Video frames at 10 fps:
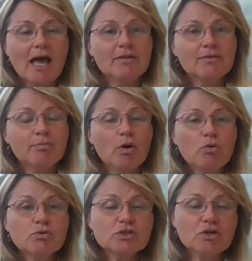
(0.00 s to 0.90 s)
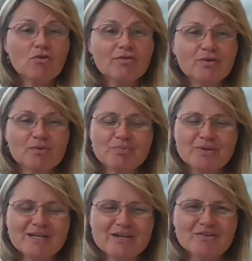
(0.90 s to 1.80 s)
And the post-COVID or
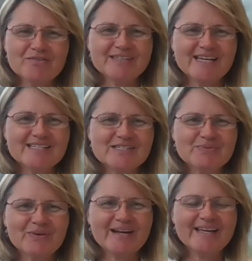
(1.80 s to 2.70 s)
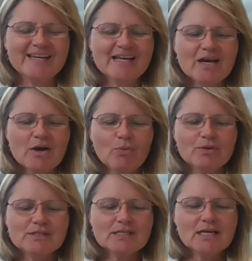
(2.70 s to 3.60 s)
pre-COVID days as we're in, we're
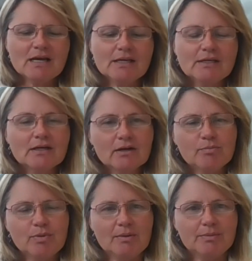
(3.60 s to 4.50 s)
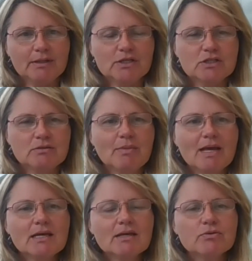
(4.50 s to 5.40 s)
seeing a younger population
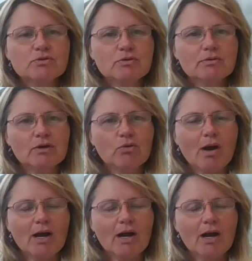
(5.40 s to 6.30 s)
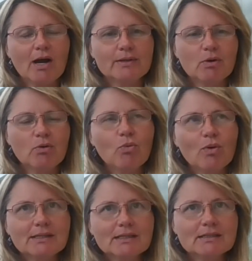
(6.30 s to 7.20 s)
making those inquiries
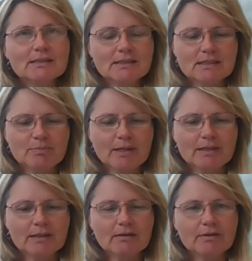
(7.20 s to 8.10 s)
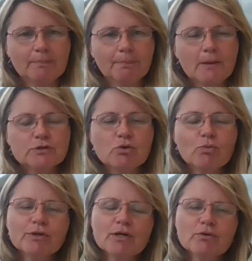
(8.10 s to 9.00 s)
about what is independent living.
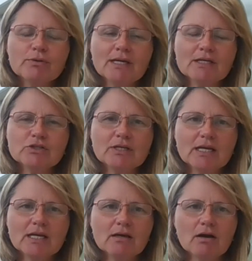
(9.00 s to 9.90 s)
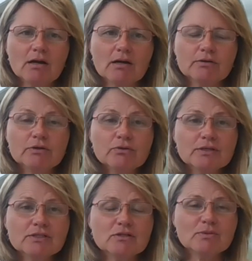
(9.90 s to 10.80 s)
So we're not only educating our new
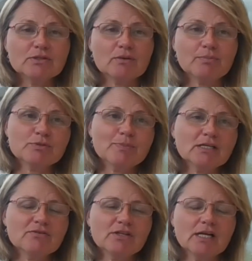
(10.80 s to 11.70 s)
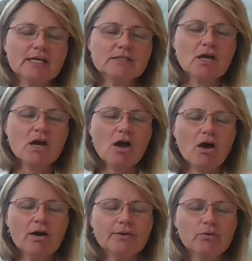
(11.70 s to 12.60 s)
consumers, our prospective clients,
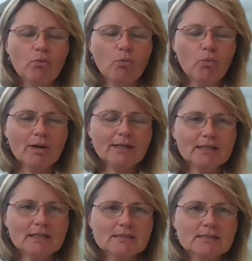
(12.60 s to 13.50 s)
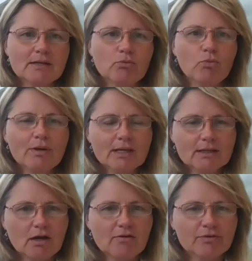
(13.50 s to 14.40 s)
on what it is that we
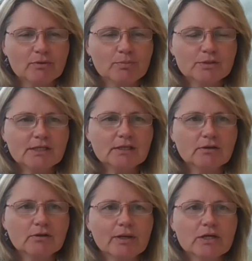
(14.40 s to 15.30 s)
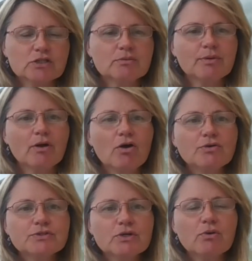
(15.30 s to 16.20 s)
can offer at a particular location, but
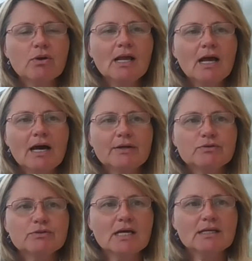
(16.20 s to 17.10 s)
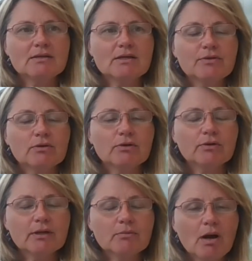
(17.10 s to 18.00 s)
also understanding that they're
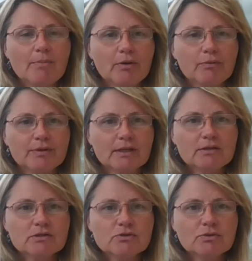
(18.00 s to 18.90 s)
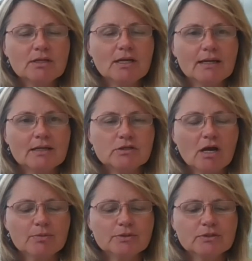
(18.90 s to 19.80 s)
learning about the industry and its
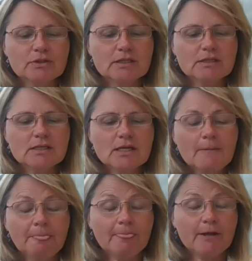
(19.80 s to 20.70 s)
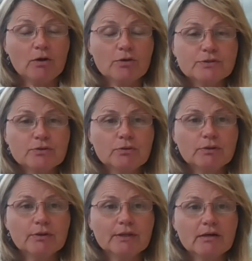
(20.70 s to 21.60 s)
opportunities. They're also
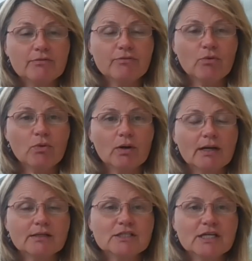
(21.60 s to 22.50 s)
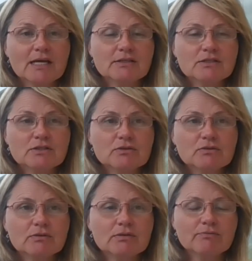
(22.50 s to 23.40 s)
looking for a chance
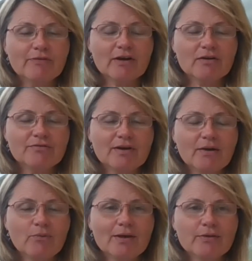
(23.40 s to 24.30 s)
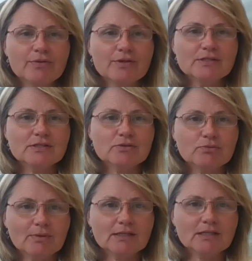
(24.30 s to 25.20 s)
to verify whether this is the
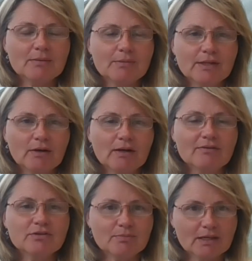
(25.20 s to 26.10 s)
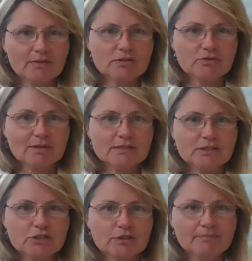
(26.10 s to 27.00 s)
right time in their life to make this
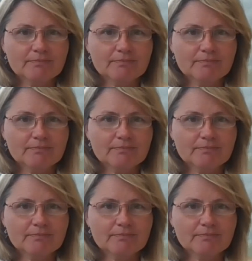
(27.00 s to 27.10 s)
transition.